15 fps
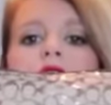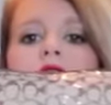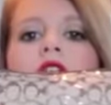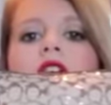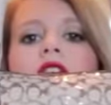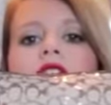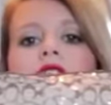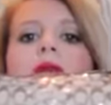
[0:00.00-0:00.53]

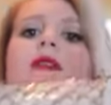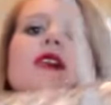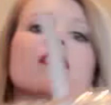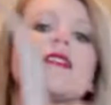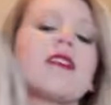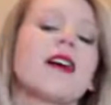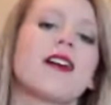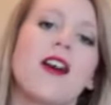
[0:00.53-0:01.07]
Coach
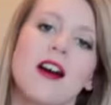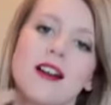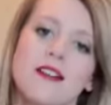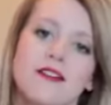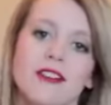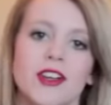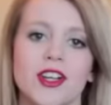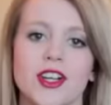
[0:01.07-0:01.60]
purse. I got it
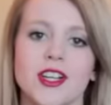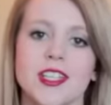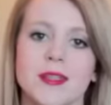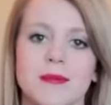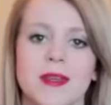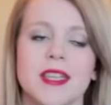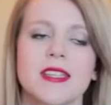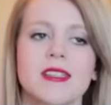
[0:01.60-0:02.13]
for
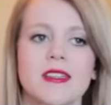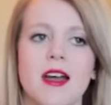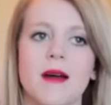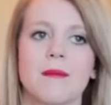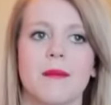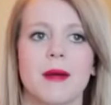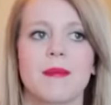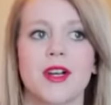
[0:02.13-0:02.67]
Christmas.
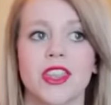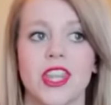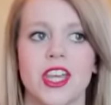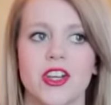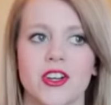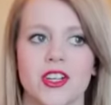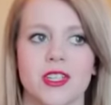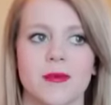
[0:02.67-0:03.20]
My birthday
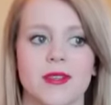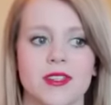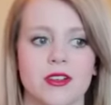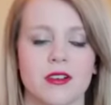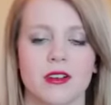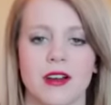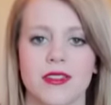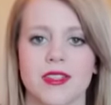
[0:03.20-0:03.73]
and Christmas
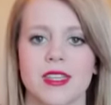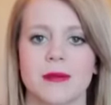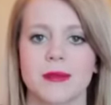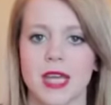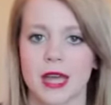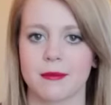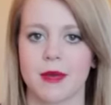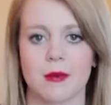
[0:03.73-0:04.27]
are around the same
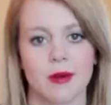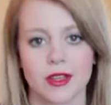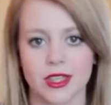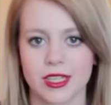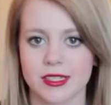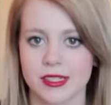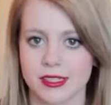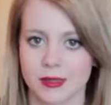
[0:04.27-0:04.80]
time. My
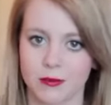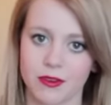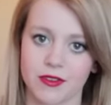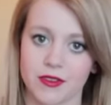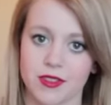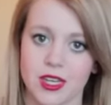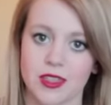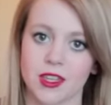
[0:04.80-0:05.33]
birthday is December
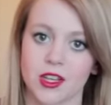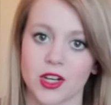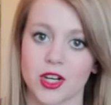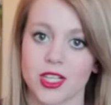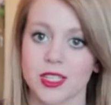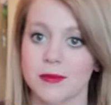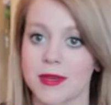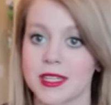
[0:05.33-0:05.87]
15th and
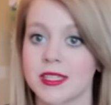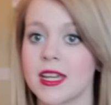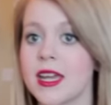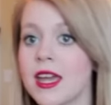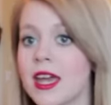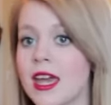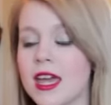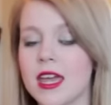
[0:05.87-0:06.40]
Christmas
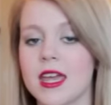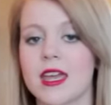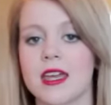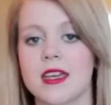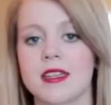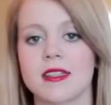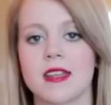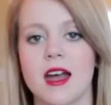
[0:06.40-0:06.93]

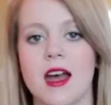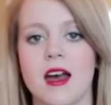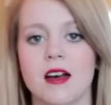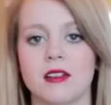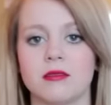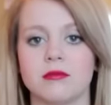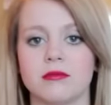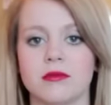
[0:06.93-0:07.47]
is
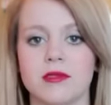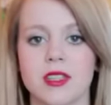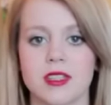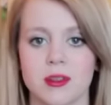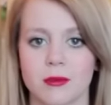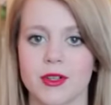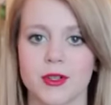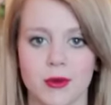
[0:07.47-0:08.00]

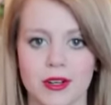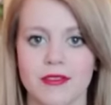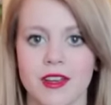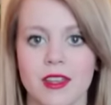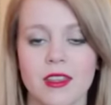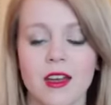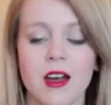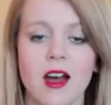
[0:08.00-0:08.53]
December
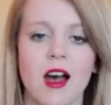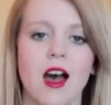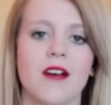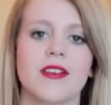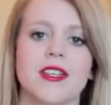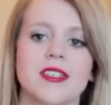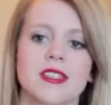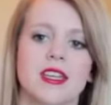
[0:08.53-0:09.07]
25th,
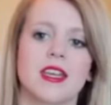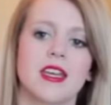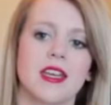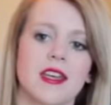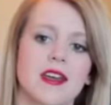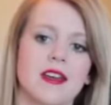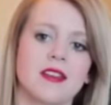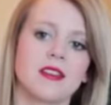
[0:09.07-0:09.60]
obviously.
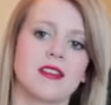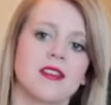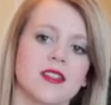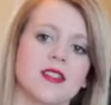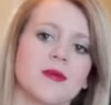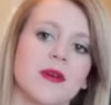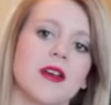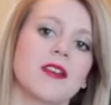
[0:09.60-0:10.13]
And
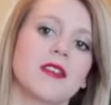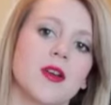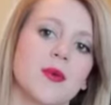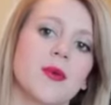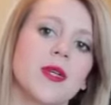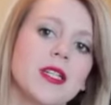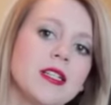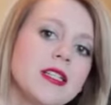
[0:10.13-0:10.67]
this was
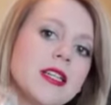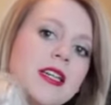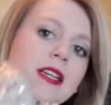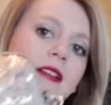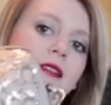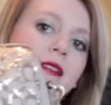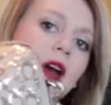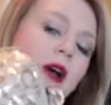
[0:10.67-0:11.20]

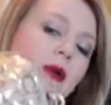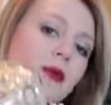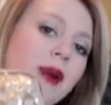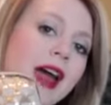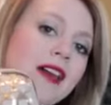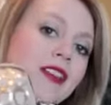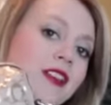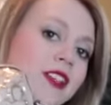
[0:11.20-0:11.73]
a
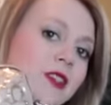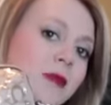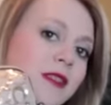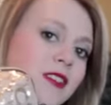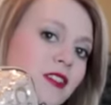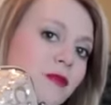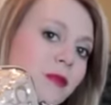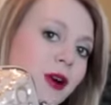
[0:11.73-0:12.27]
rather
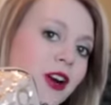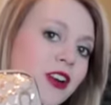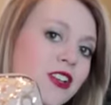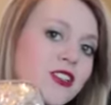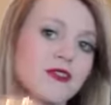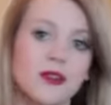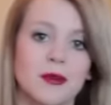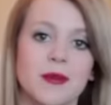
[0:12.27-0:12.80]
expensive
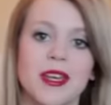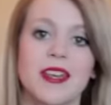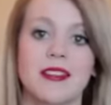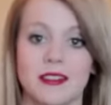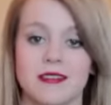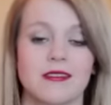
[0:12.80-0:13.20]
purse for me.